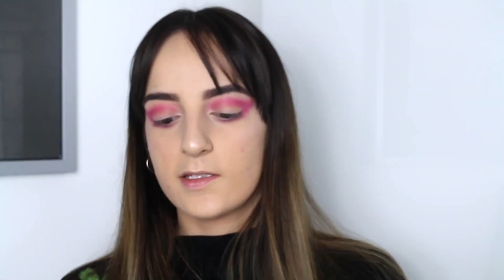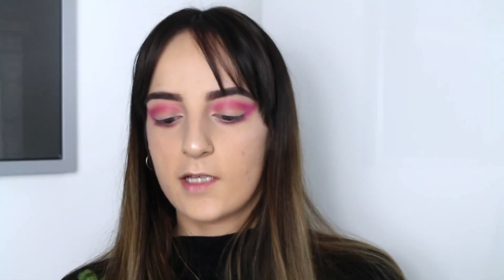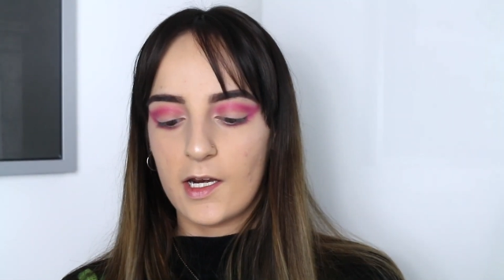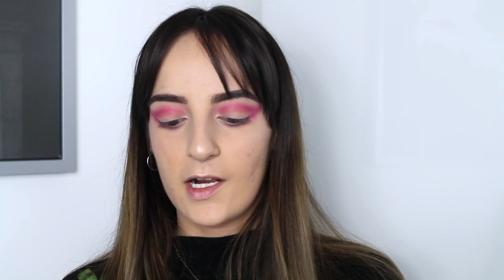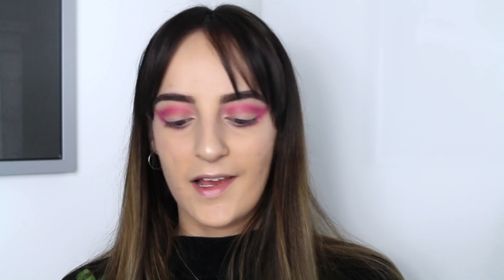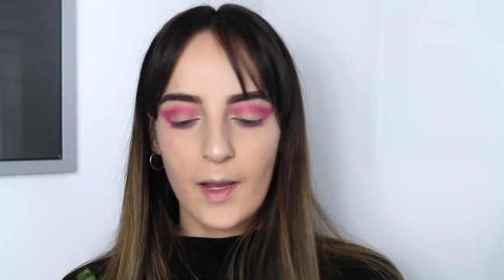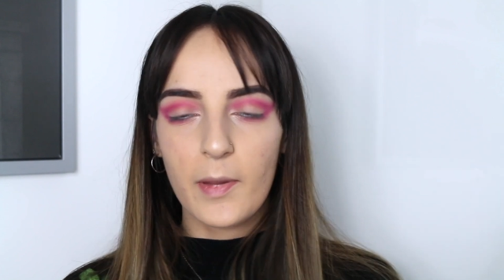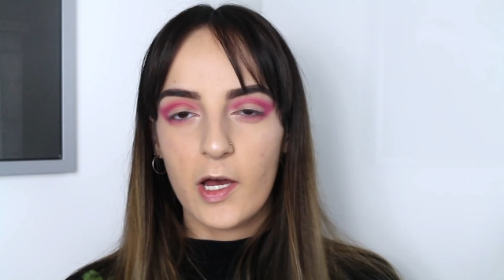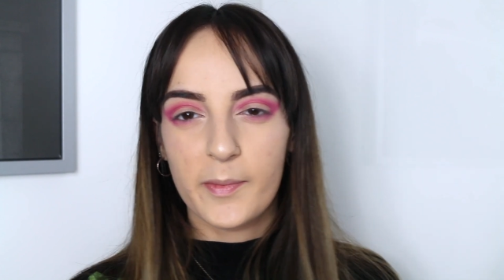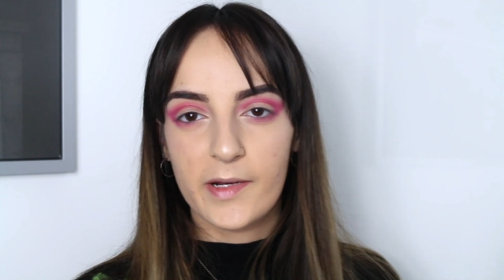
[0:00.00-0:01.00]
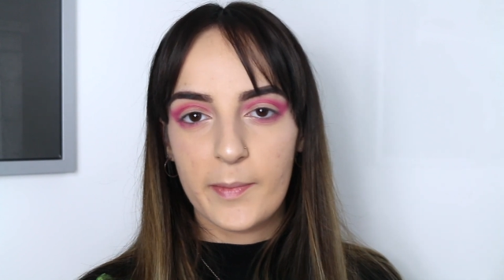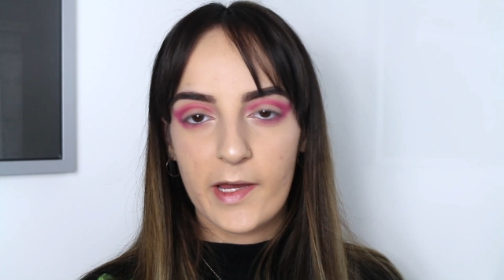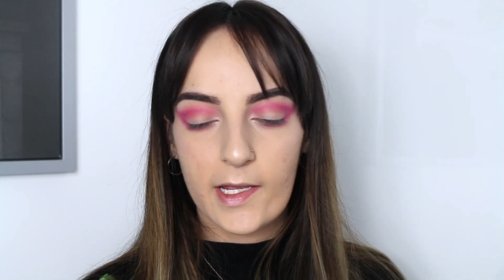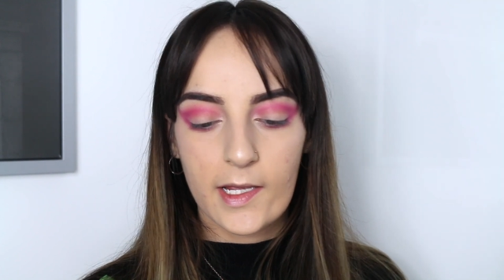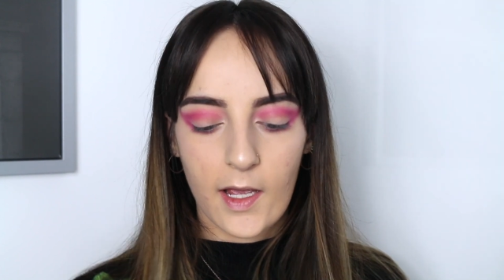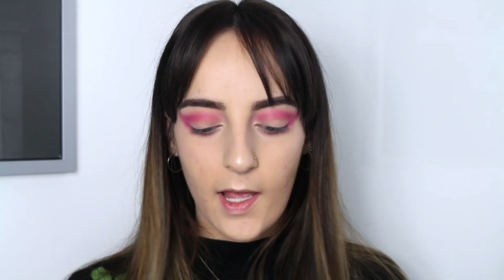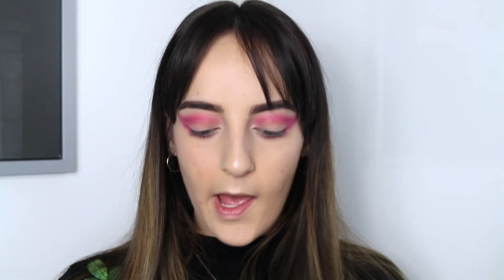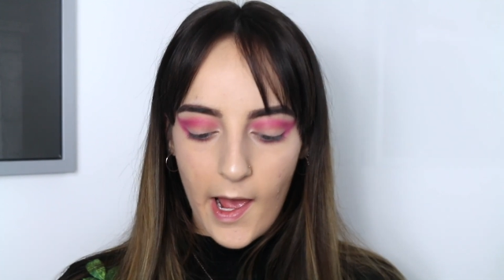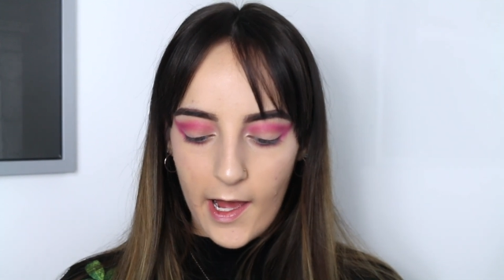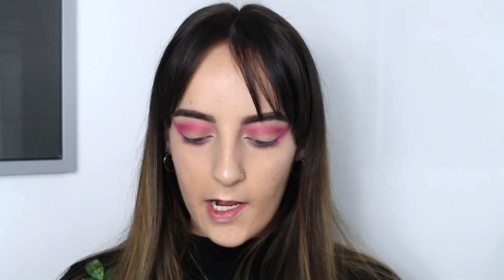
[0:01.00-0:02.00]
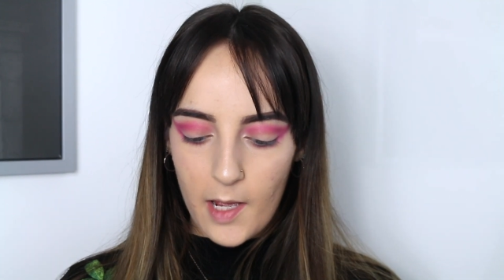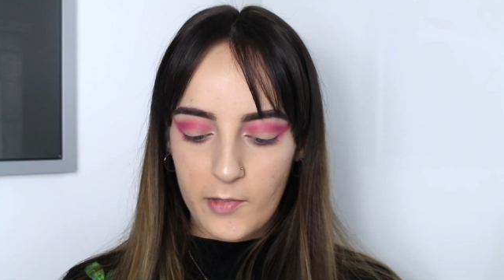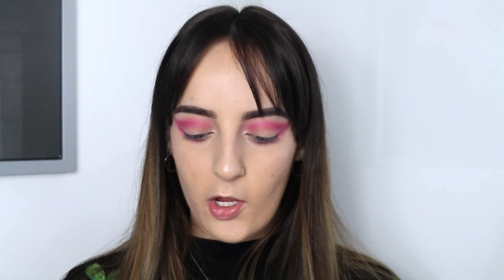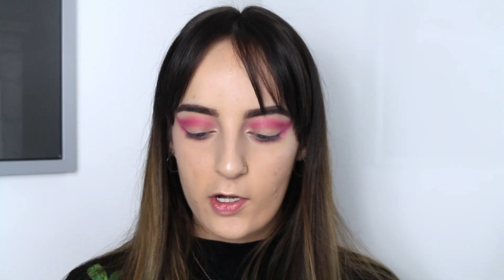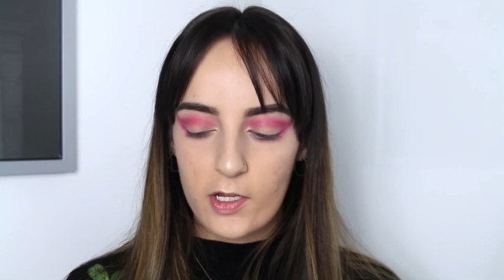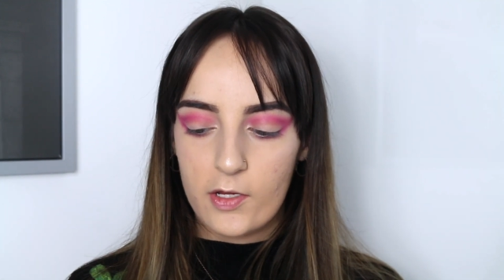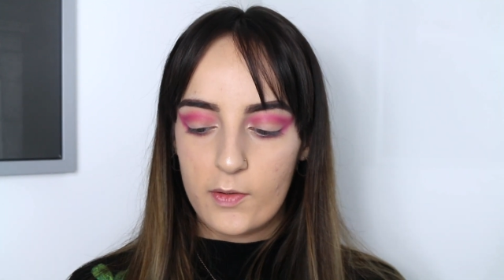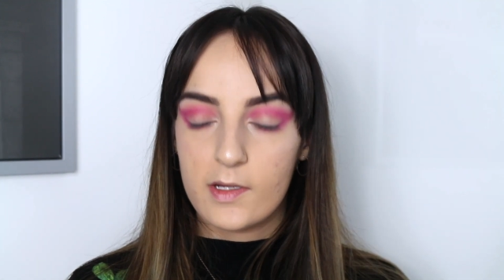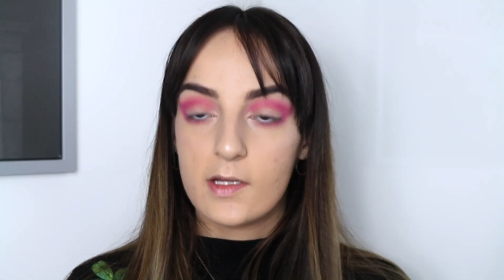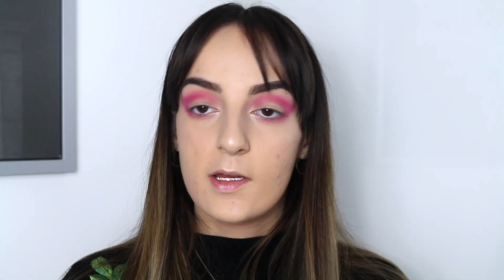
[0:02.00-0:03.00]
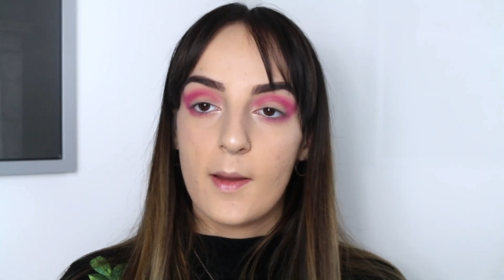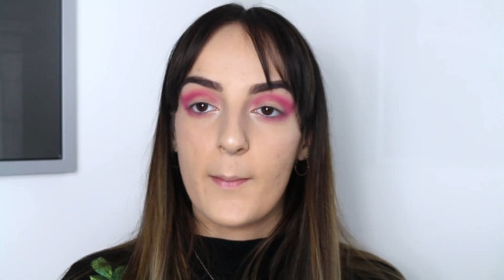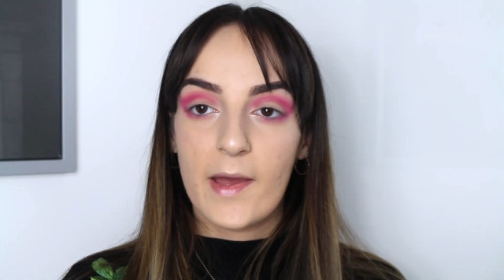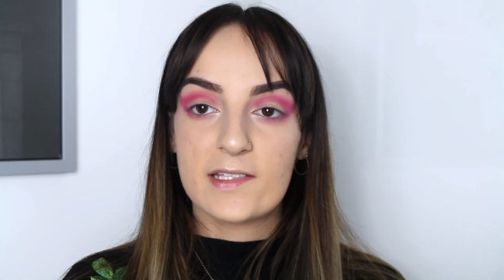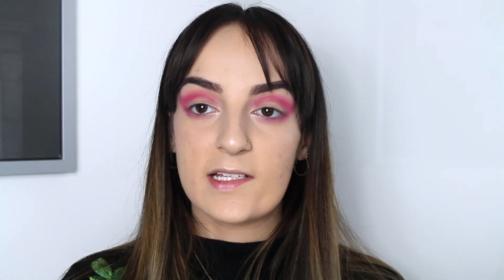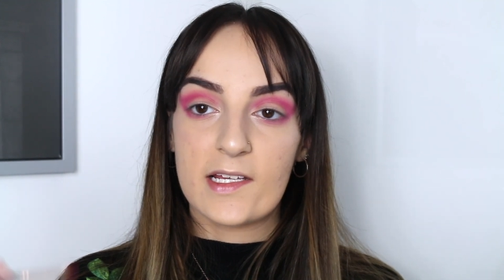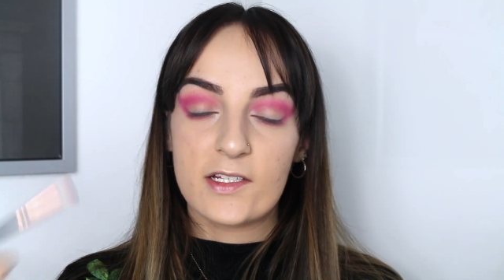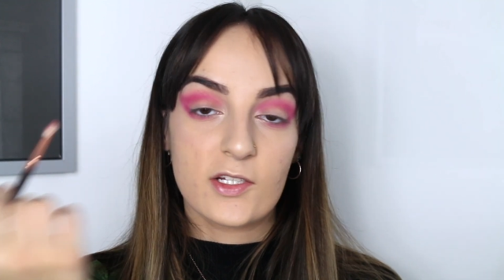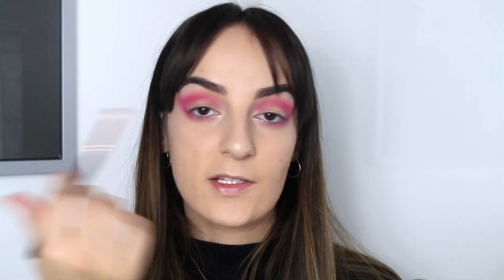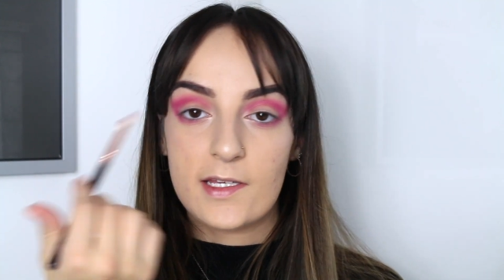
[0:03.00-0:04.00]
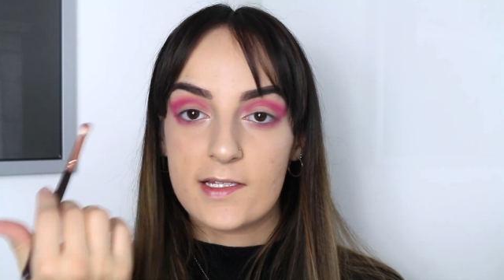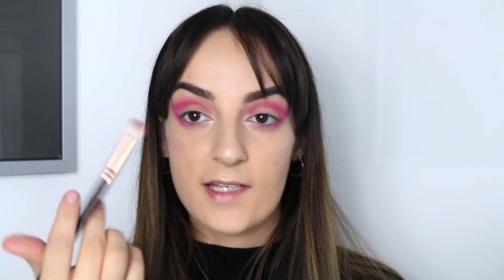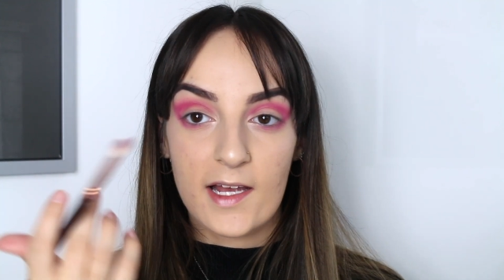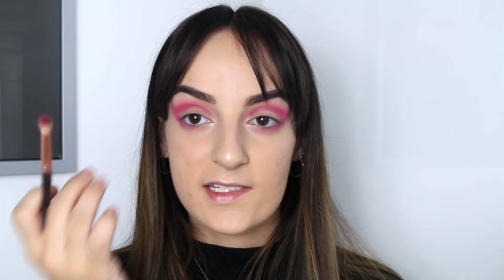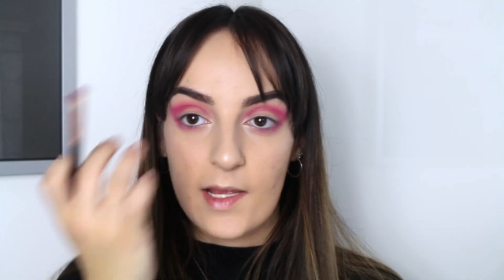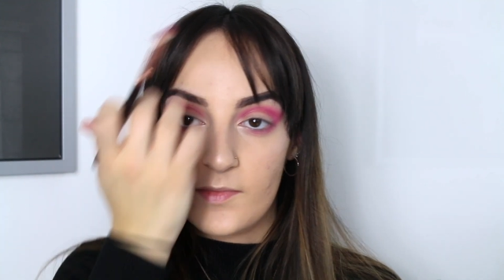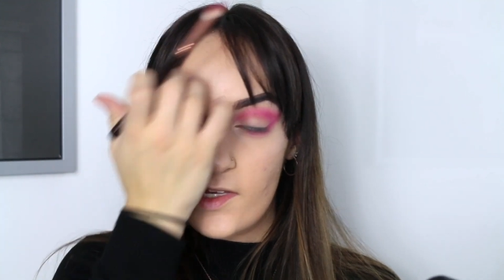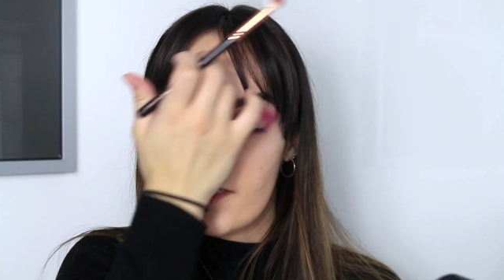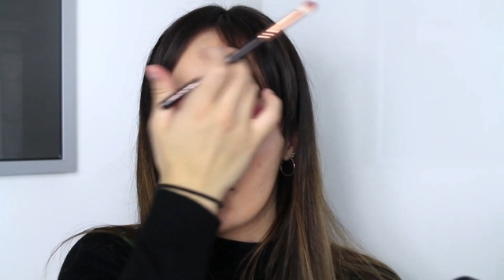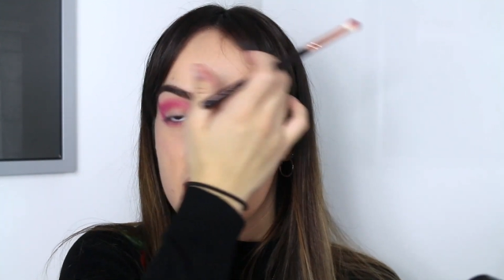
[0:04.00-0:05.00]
It's kind of like a purpley pink, and I'm going to basically do the exact same thing,